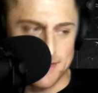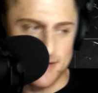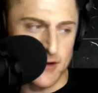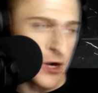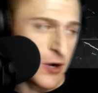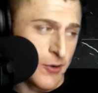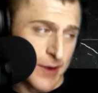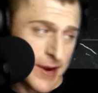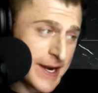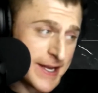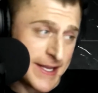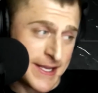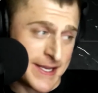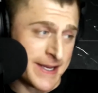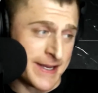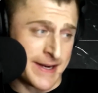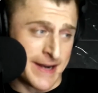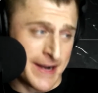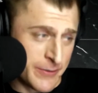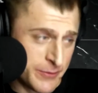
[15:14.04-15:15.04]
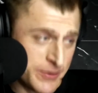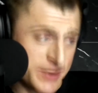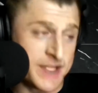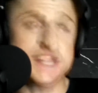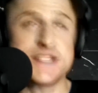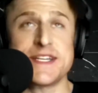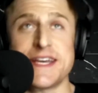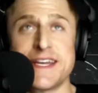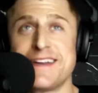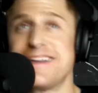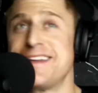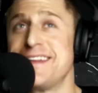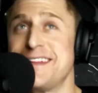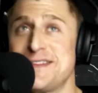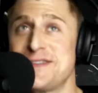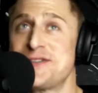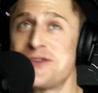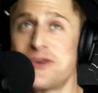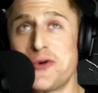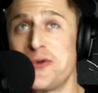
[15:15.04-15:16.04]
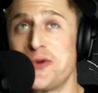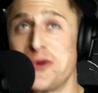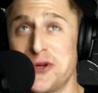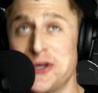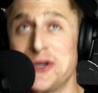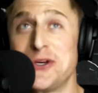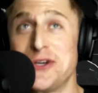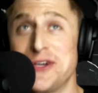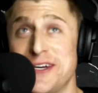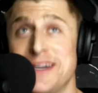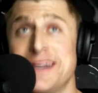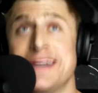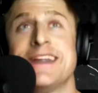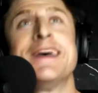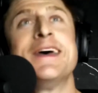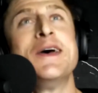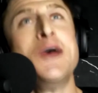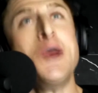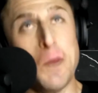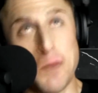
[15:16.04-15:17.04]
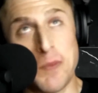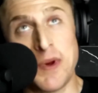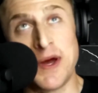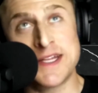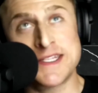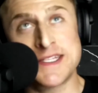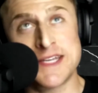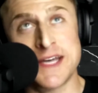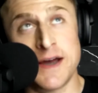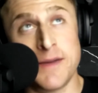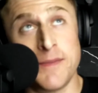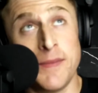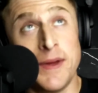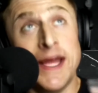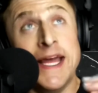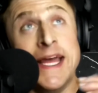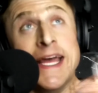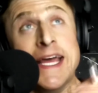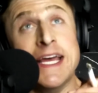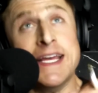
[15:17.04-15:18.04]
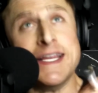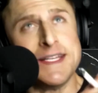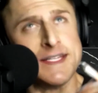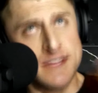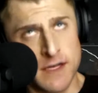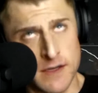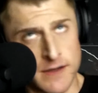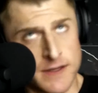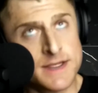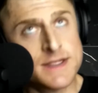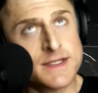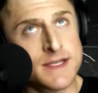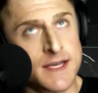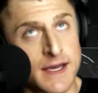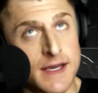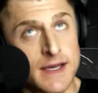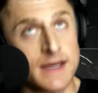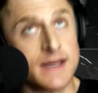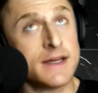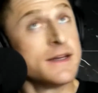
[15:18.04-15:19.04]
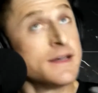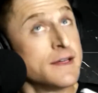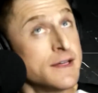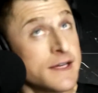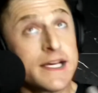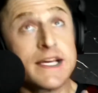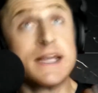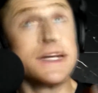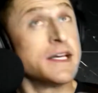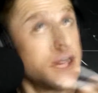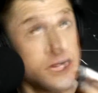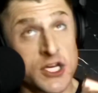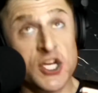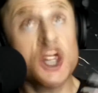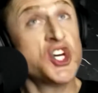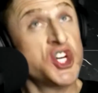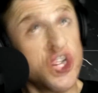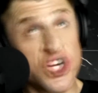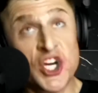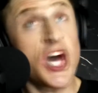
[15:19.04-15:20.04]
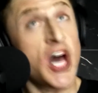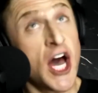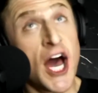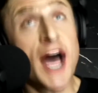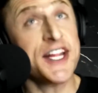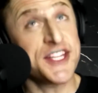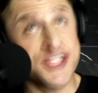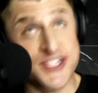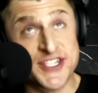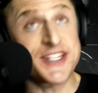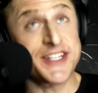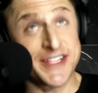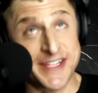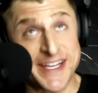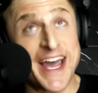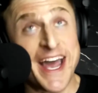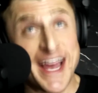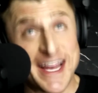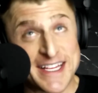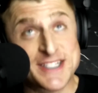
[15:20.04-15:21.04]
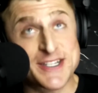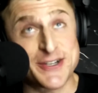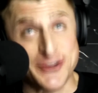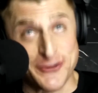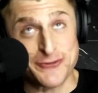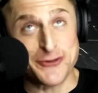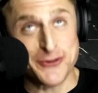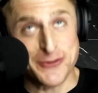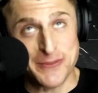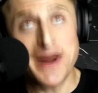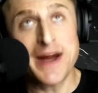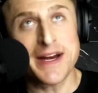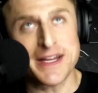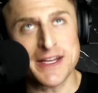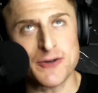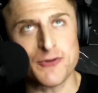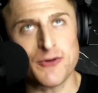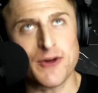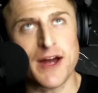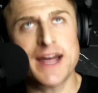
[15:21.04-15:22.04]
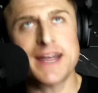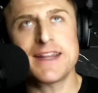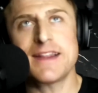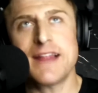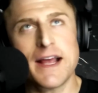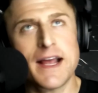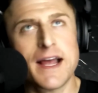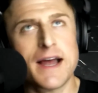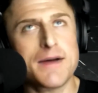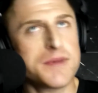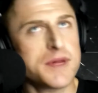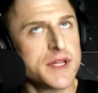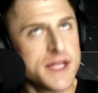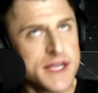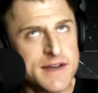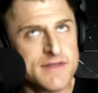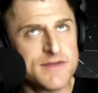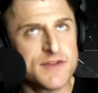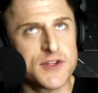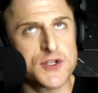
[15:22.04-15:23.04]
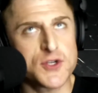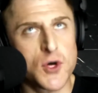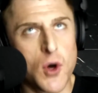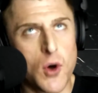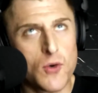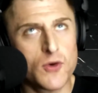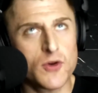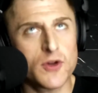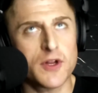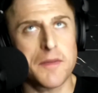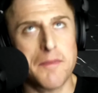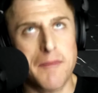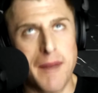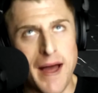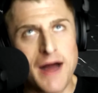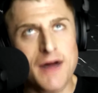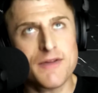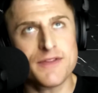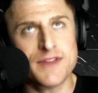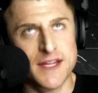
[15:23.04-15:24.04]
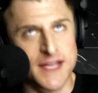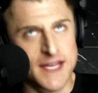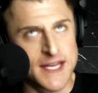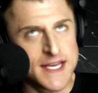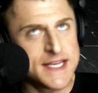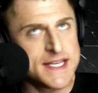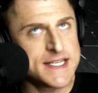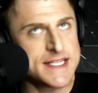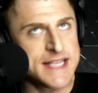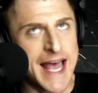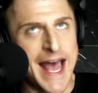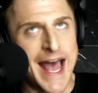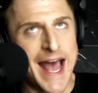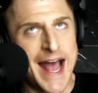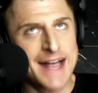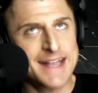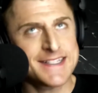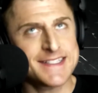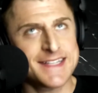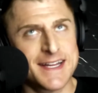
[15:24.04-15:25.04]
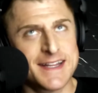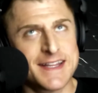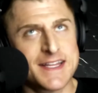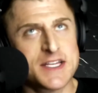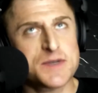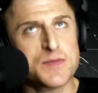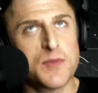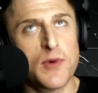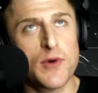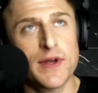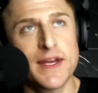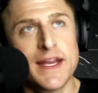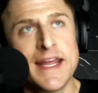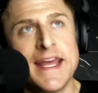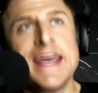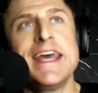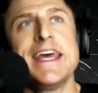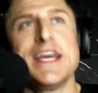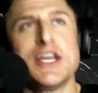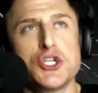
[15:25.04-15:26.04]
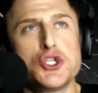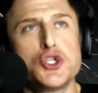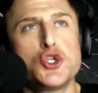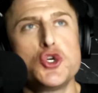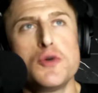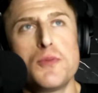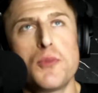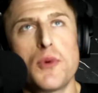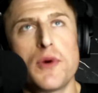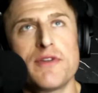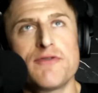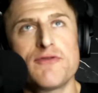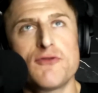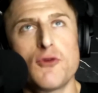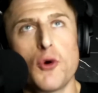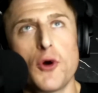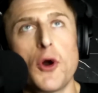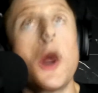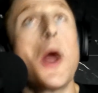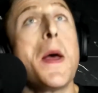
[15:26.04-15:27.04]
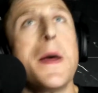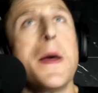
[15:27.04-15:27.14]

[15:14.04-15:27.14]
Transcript: already, and I restated it, so we're good. But Zelenskyy constantly asking for money, right? Like, I believe the total amount that he's asked at this point is $2.4